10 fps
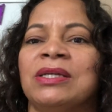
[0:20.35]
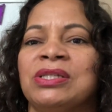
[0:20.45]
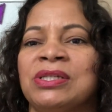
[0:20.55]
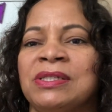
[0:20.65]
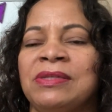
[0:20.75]

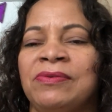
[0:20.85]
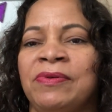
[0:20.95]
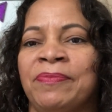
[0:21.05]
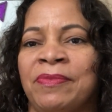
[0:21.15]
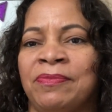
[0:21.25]
Just
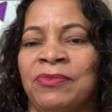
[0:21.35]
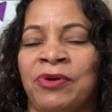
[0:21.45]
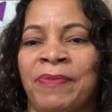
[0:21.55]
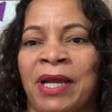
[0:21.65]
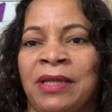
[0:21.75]
a
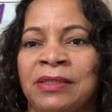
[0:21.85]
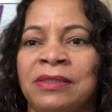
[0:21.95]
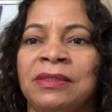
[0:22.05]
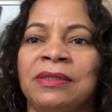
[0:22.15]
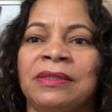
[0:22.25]

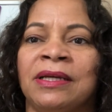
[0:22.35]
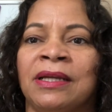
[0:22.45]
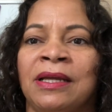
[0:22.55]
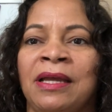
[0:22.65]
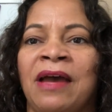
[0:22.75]
reminder that
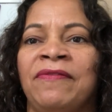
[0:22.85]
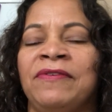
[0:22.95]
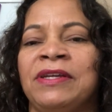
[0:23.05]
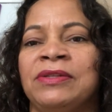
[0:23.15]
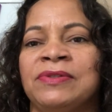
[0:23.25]
I have
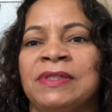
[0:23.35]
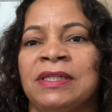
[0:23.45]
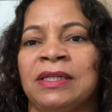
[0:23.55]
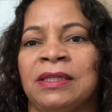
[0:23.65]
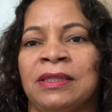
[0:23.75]
videos
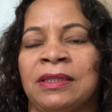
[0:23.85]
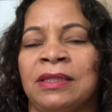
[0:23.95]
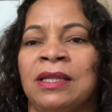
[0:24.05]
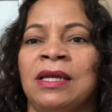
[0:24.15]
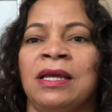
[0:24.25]
in
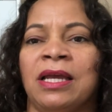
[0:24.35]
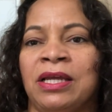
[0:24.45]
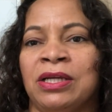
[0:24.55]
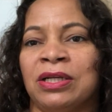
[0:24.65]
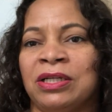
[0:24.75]

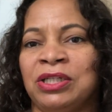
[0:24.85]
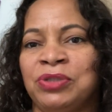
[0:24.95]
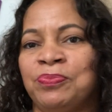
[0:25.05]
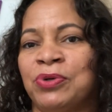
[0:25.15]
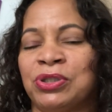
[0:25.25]

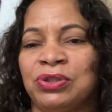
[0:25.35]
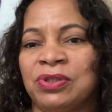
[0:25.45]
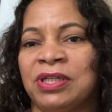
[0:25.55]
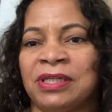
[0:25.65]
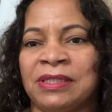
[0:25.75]
English,
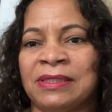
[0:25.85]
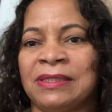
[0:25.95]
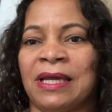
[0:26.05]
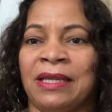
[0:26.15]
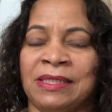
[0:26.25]

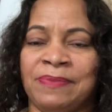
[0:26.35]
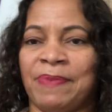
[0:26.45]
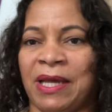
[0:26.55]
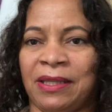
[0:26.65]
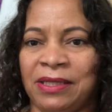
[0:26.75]
Portuguese, and
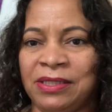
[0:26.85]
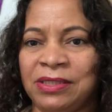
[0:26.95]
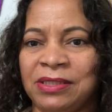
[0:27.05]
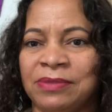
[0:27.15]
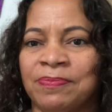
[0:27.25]

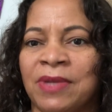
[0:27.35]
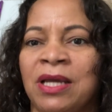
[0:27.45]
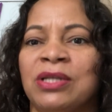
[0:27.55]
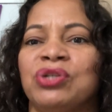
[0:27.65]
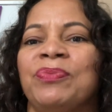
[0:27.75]
Spanish.
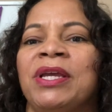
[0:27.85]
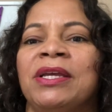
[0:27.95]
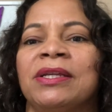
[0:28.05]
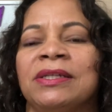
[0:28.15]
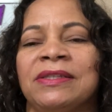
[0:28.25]
To
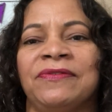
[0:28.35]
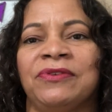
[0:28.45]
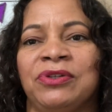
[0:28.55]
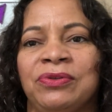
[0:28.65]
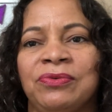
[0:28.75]
make it easy
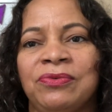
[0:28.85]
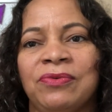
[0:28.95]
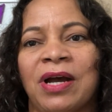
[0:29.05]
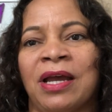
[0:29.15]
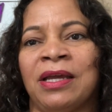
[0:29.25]
for
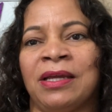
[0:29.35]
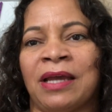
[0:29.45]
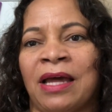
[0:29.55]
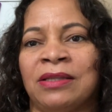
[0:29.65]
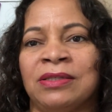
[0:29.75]
you, I
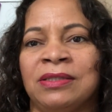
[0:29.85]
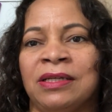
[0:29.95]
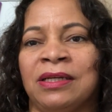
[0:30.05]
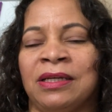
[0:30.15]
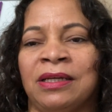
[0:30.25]
added
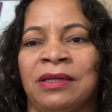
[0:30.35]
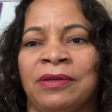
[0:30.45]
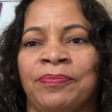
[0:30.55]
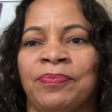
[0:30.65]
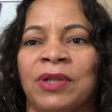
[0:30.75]
the
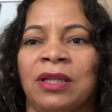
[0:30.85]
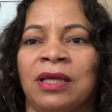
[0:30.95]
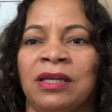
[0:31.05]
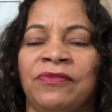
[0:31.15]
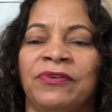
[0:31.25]

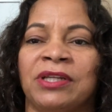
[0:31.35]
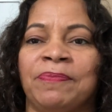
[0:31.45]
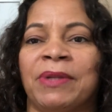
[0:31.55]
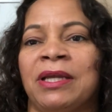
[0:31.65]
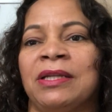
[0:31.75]
link for the
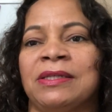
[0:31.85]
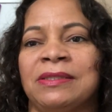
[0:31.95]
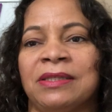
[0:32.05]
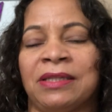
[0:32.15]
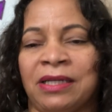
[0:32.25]

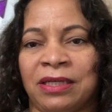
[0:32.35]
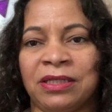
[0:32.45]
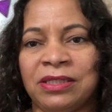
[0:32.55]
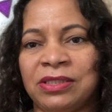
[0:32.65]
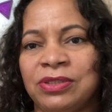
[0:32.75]
playlist in
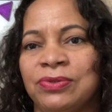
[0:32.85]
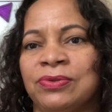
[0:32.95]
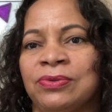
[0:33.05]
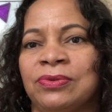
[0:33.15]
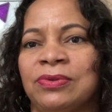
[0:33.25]
English
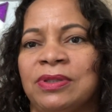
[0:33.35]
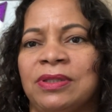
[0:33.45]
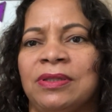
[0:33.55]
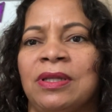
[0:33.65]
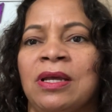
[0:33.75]
to
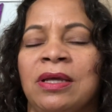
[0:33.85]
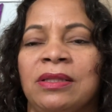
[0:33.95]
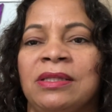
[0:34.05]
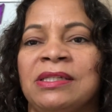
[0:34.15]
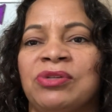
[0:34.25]

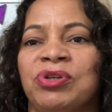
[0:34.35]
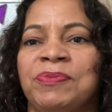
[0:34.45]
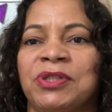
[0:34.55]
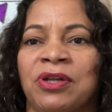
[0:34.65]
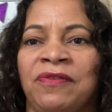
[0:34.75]
the
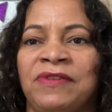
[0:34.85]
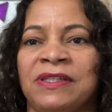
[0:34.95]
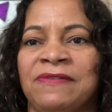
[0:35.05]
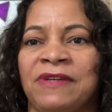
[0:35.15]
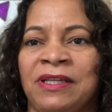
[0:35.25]
description of
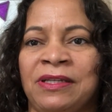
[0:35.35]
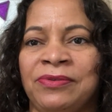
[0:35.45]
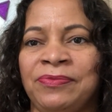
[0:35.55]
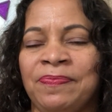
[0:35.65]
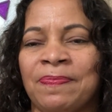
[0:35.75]
this
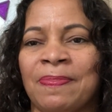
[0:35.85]
video.